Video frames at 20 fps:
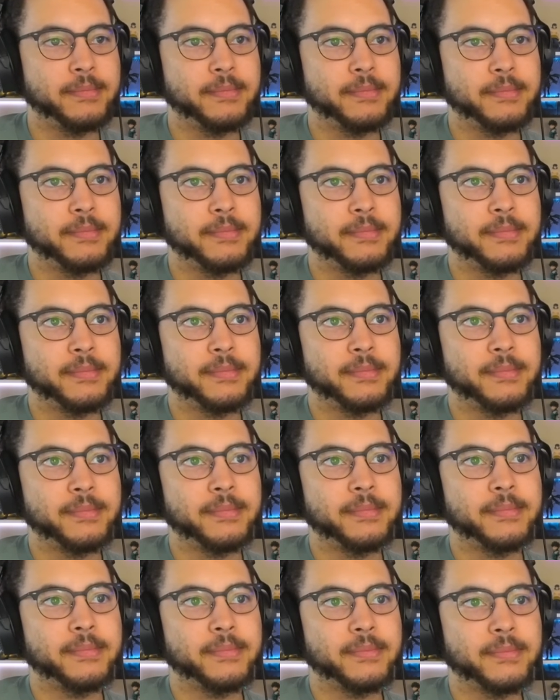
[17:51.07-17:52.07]

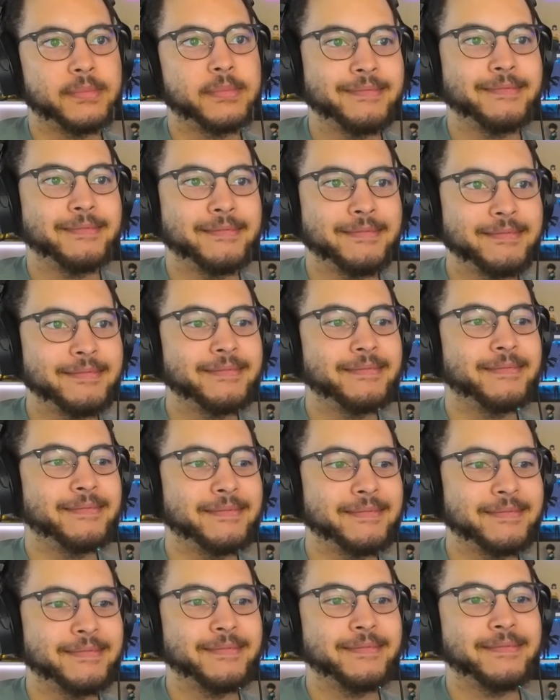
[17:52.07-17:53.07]

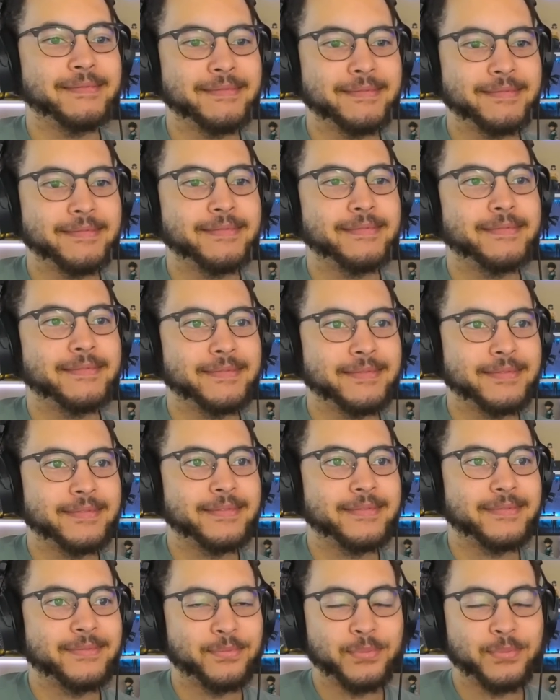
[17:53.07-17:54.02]
Nothing is said.